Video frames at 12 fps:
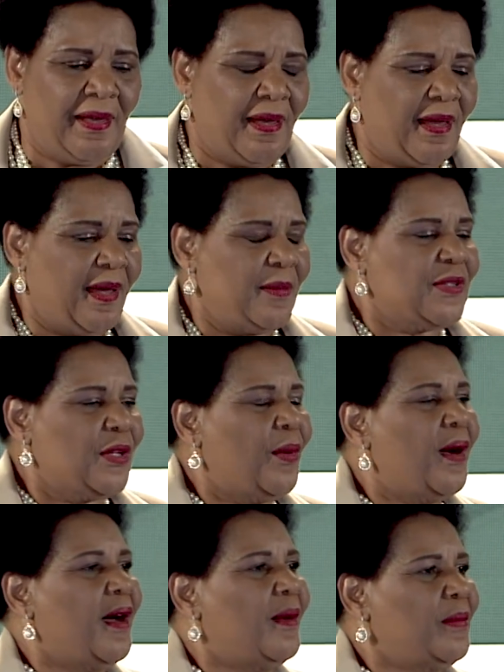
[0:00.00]
I'm so
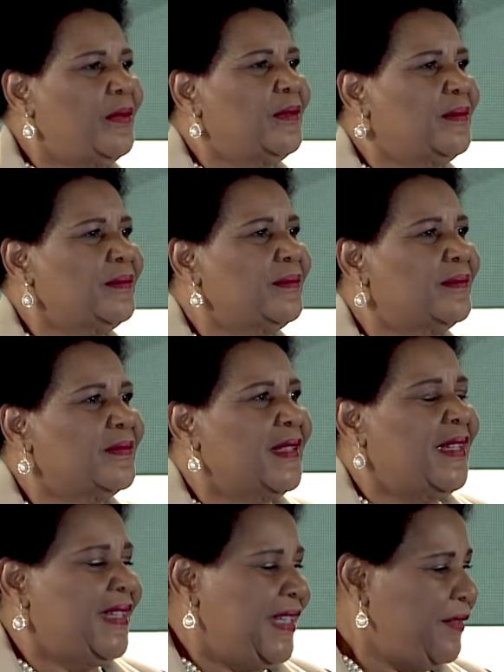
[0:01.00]
humble.
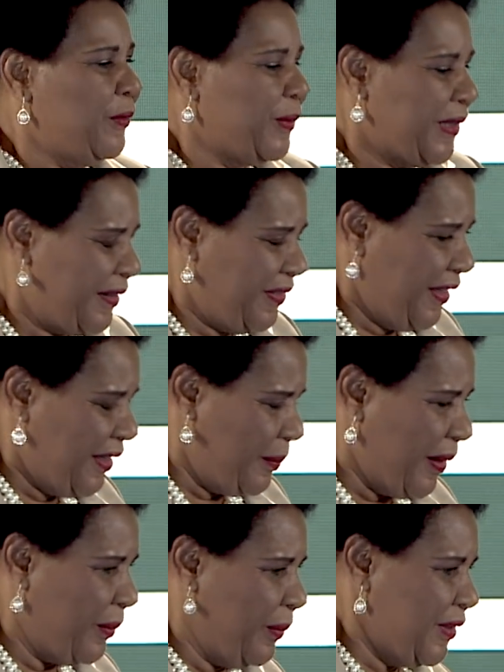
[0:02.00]
Even when I think
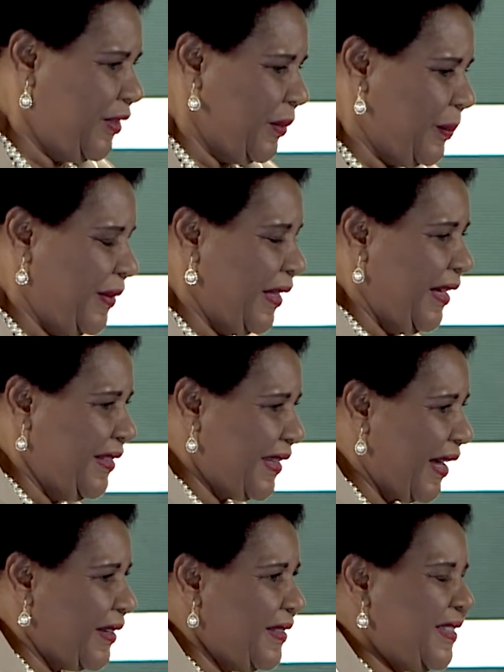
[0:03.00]
about what took place, I
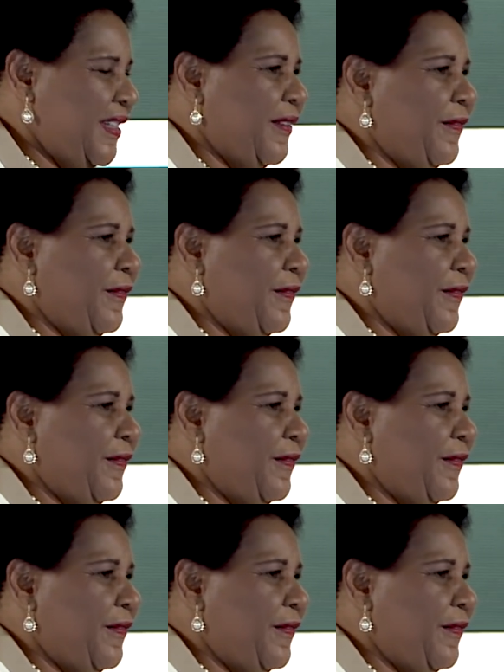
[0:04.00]
can see it